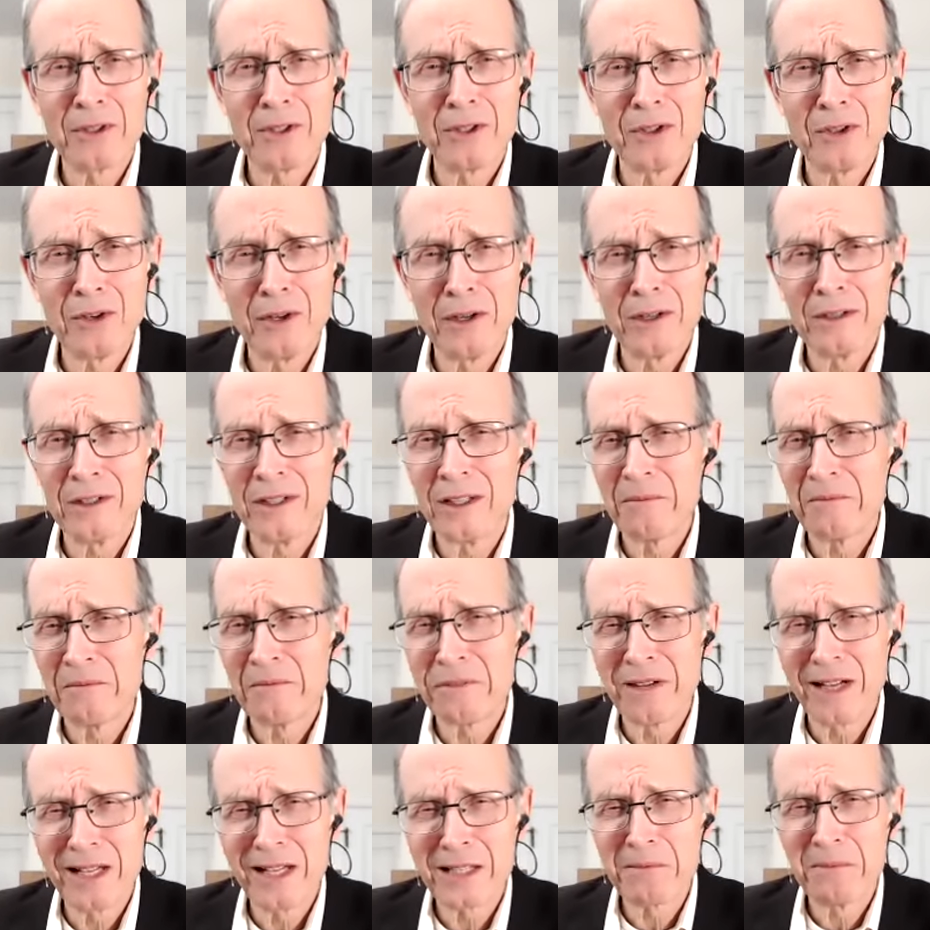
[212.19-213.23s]
the Lord
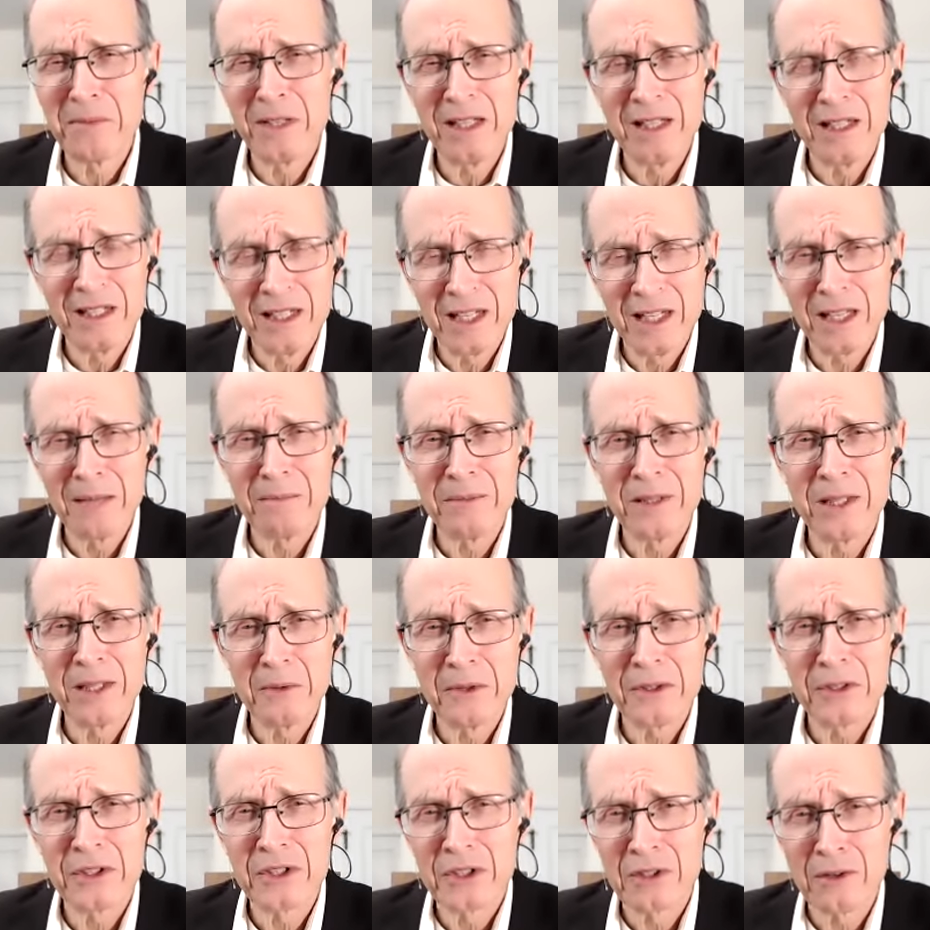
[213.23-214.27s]
impressed me deeply with
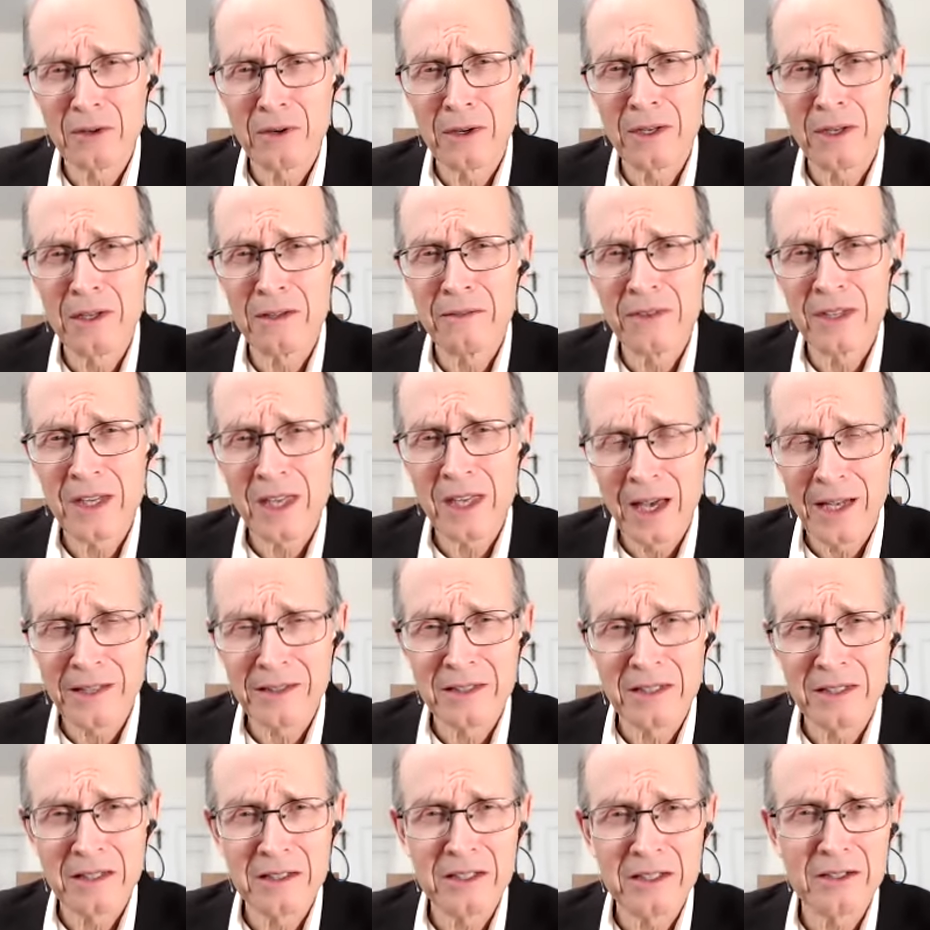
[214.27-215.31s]
the story of the
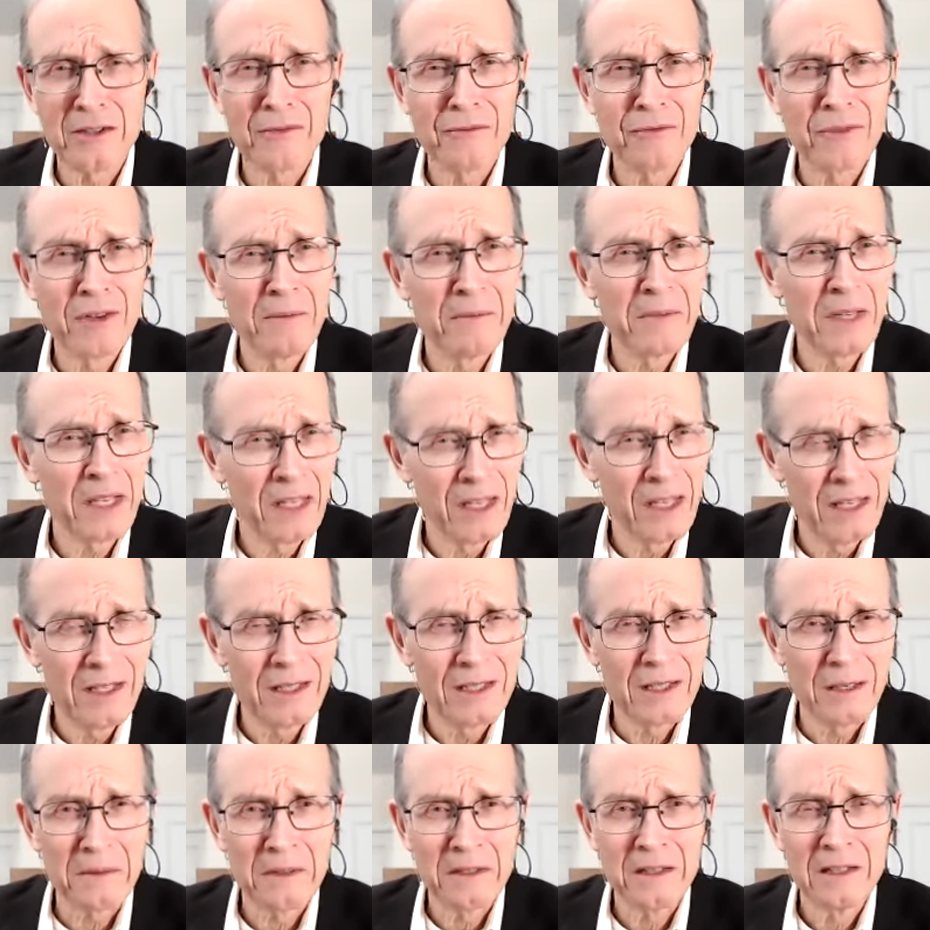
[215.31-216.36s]
Exodus from
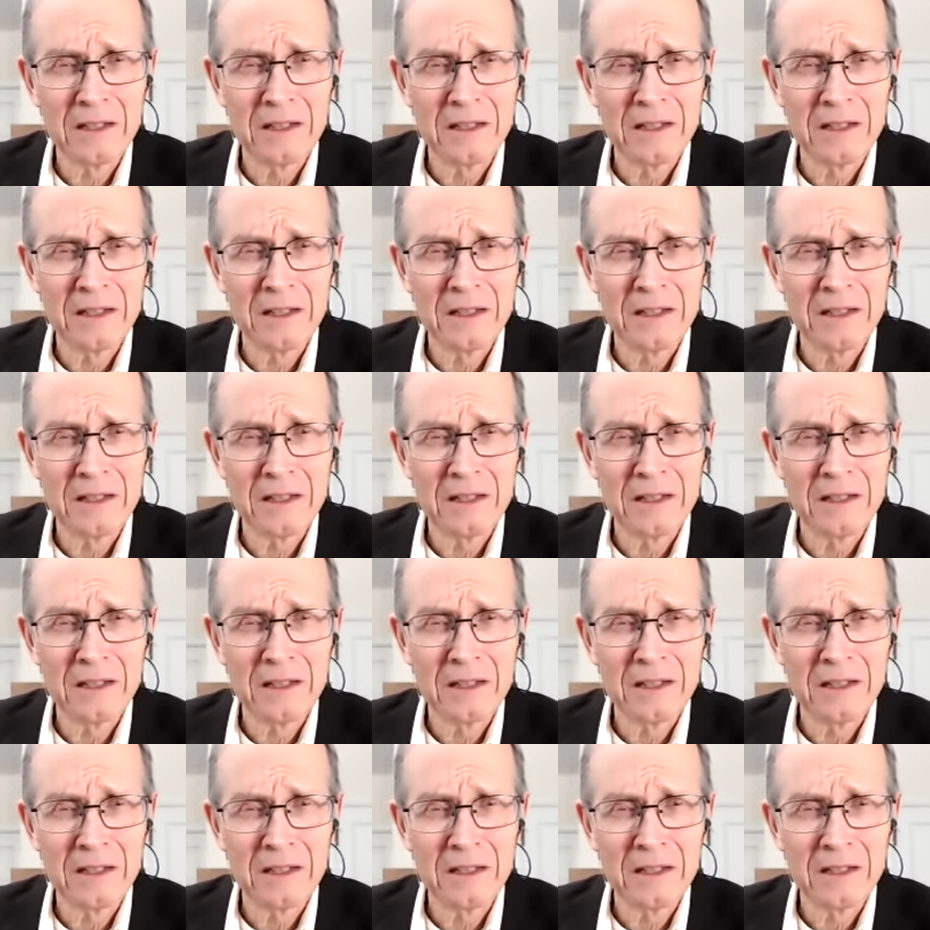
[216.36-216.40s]
Egypt.